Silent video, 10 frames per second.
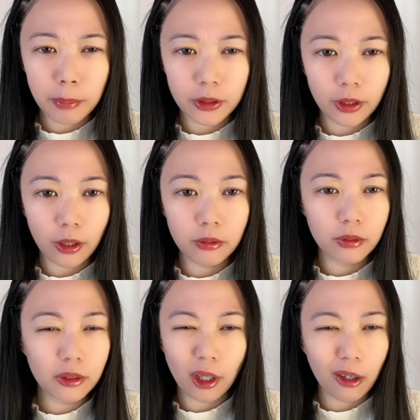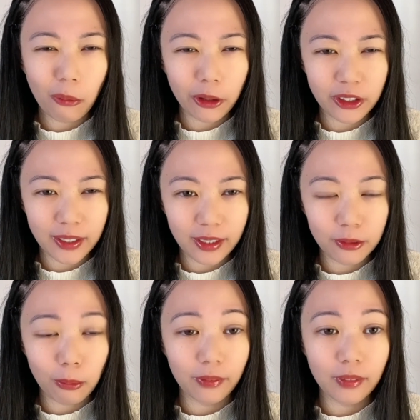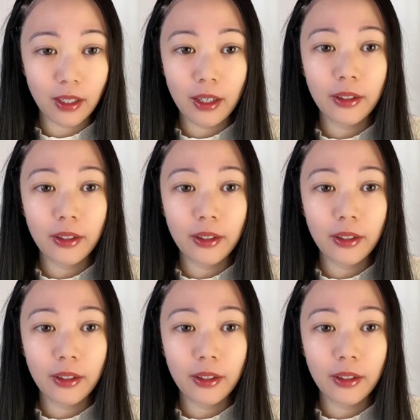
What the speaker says: episode, don't watch this one.